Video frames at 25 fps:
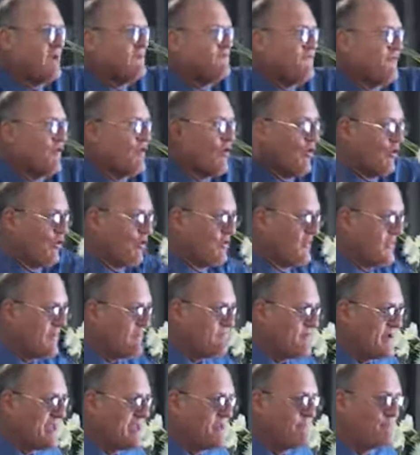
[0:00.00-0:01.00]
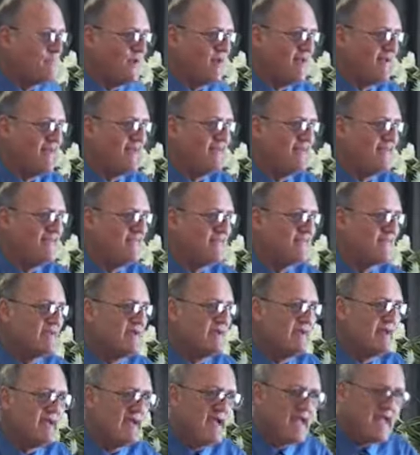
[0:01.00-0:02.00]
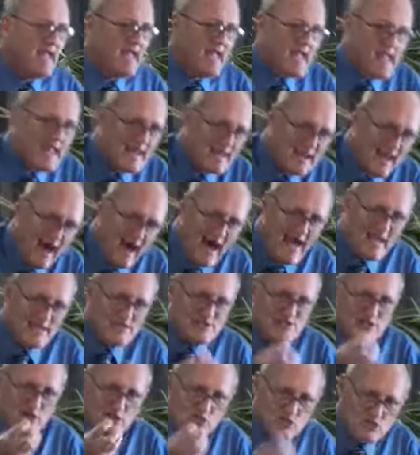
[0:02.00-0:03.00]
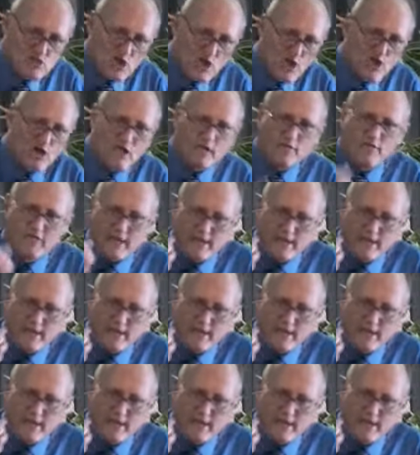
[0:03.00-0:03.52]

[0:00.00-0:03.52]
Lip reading: for all the people. Elisha took the